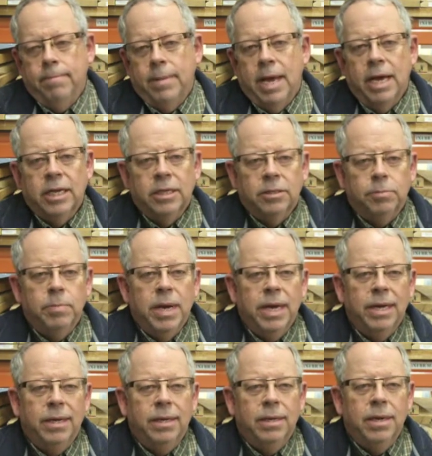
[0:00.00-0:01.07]
as big
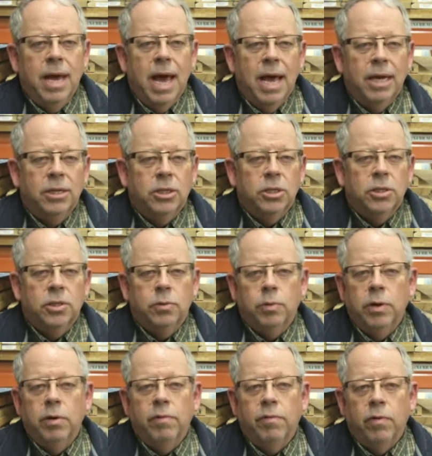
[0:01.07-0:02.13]
as
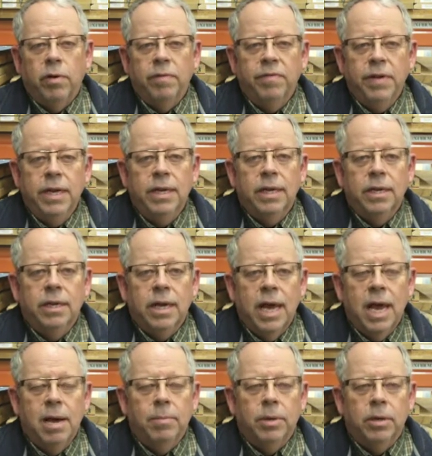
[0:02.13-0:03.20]
3 or 4 feet in
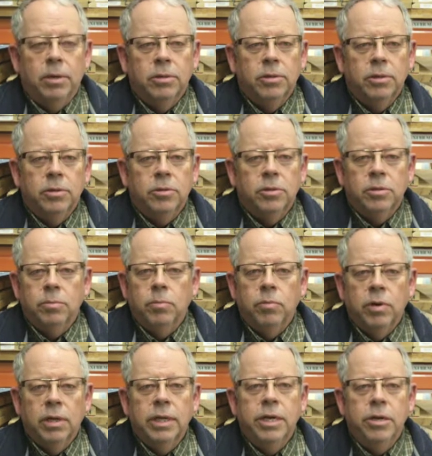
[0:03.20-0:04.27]
diameter. There's some
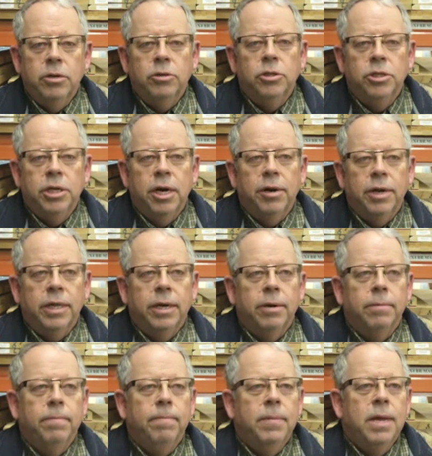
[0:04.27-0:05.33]
really huge cherry there.
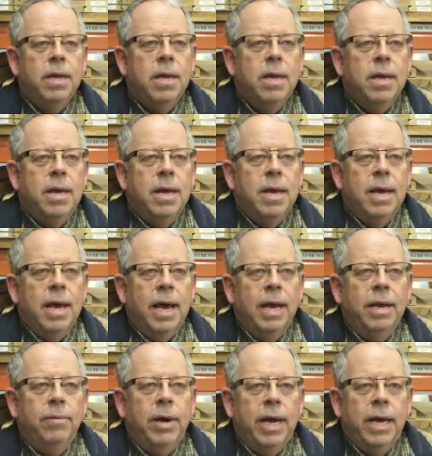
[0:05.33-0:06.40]

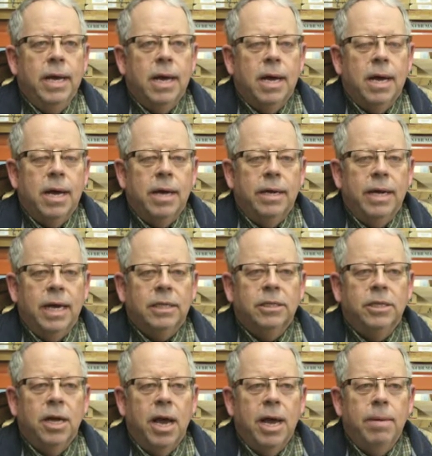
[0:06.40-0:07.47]
Anyway, next
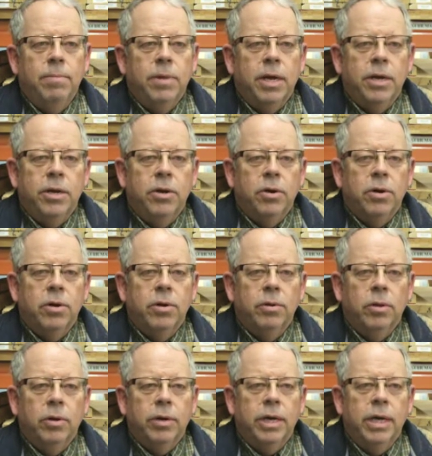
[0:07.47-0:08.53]
time that you're
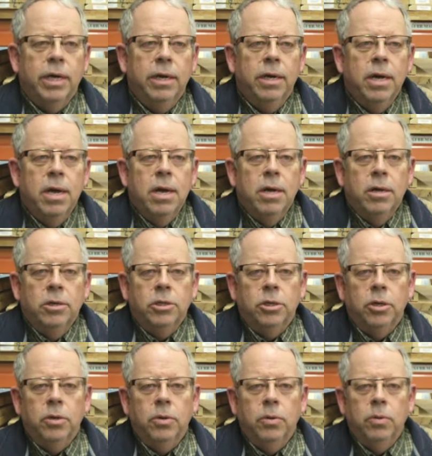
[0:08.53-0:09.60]
looking
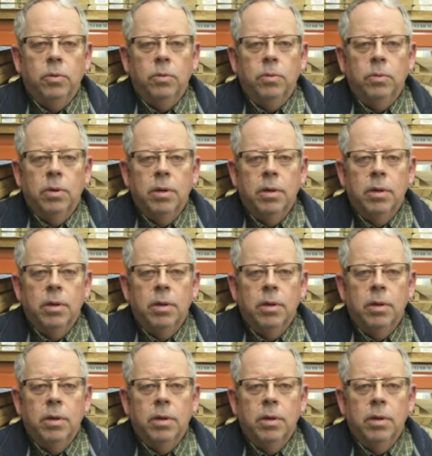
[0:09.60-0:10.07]
to